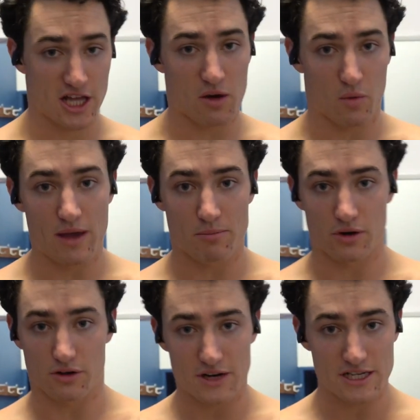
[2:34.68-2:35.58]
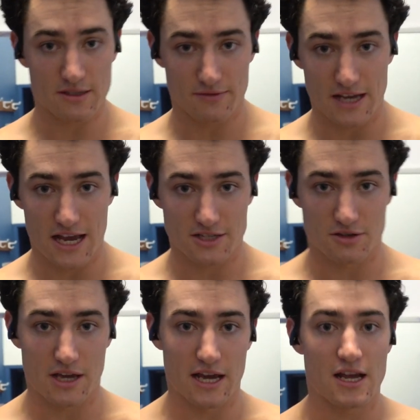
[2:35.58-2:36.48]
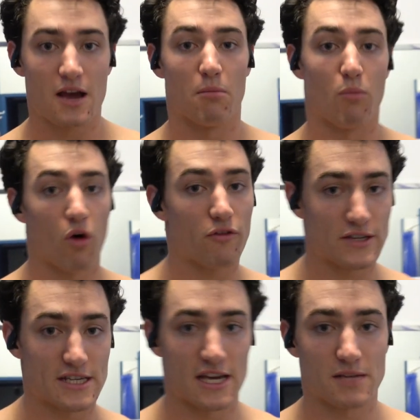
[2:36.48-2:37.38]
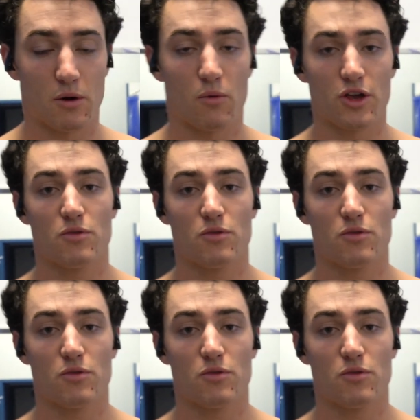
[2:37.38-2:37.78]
that weight progressively as you get more fatigue. But what